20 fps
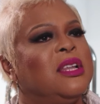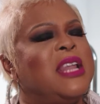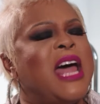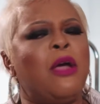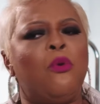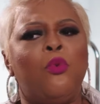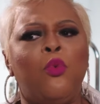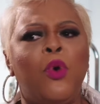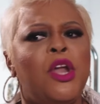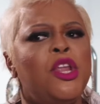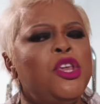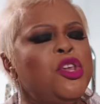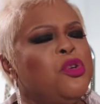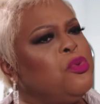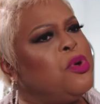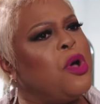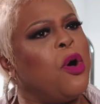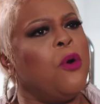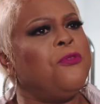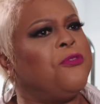Like, where do
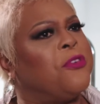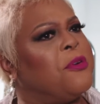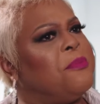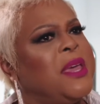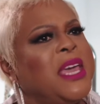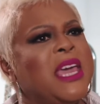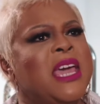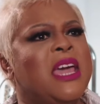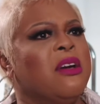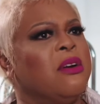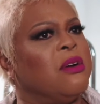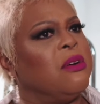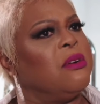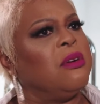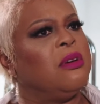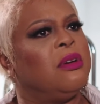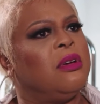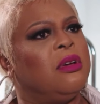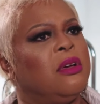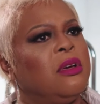you go from here?
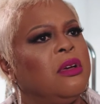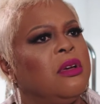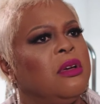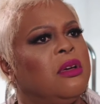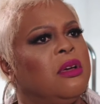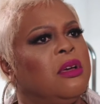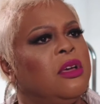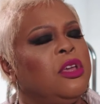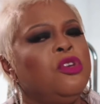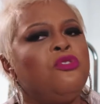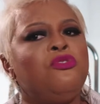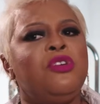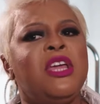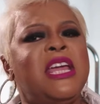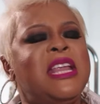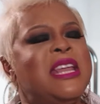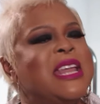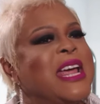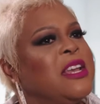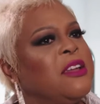You
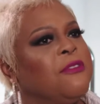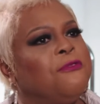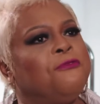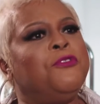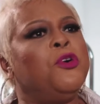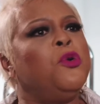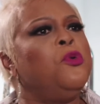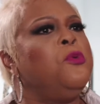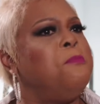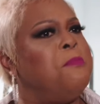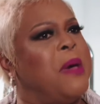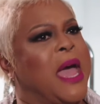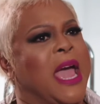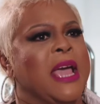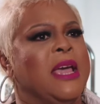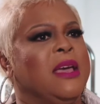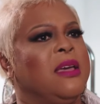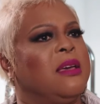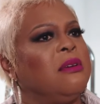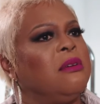eating at the food
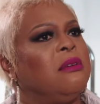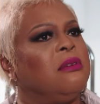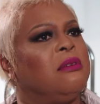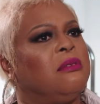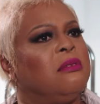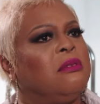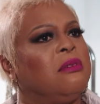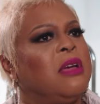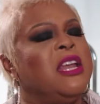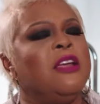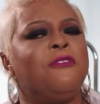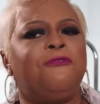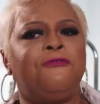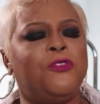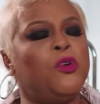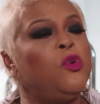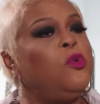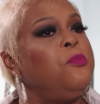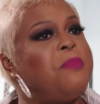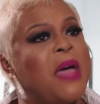bank, and the
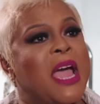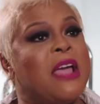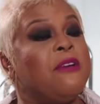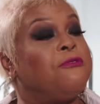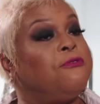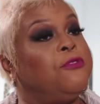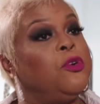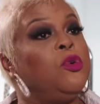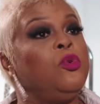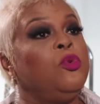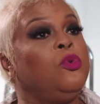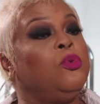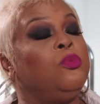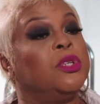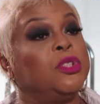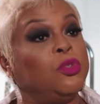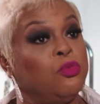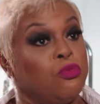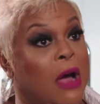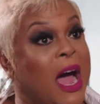food bank food
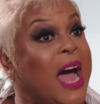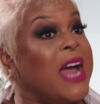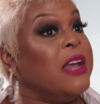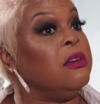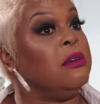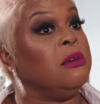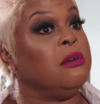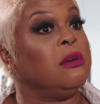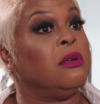was rotten,